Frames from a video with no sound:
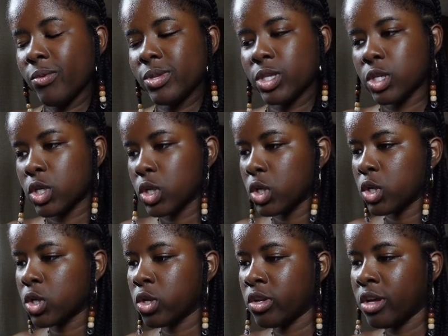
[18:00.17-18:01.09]
was
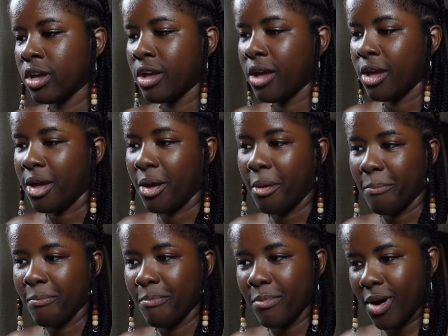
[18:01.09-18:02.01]
good.
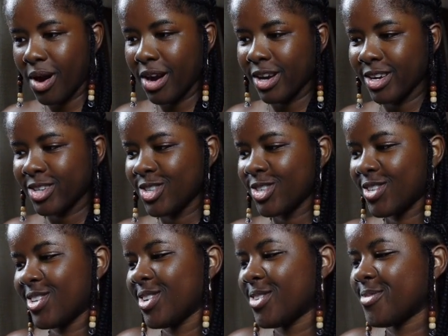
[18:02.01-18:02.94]

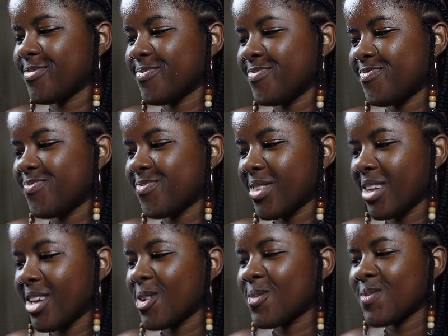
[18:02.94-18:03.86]
March,
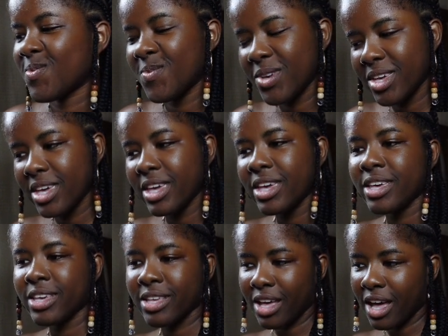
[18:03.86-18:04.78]

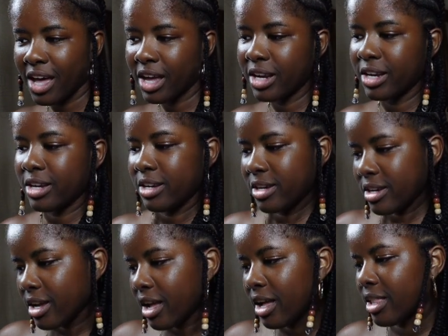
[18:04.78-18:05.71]
we got
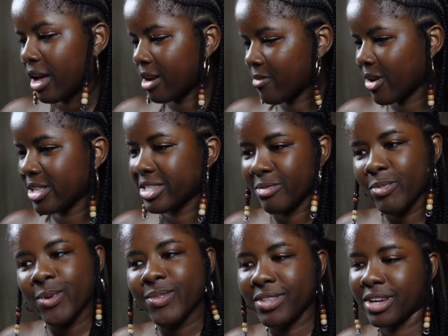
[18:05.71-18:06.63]
a lot of content
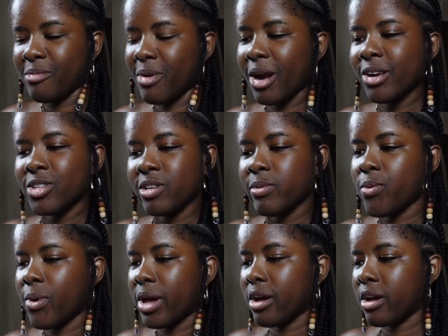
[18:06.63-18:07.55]
posted in March, to be
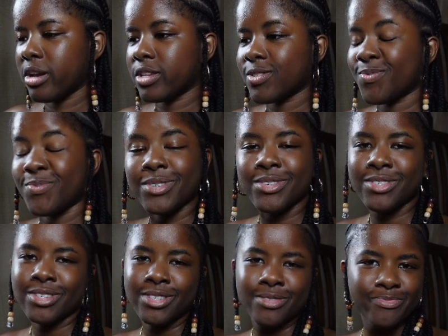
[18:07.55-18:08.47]
quite honest,
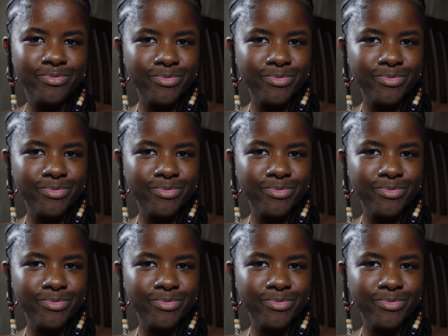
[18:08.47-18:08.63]
which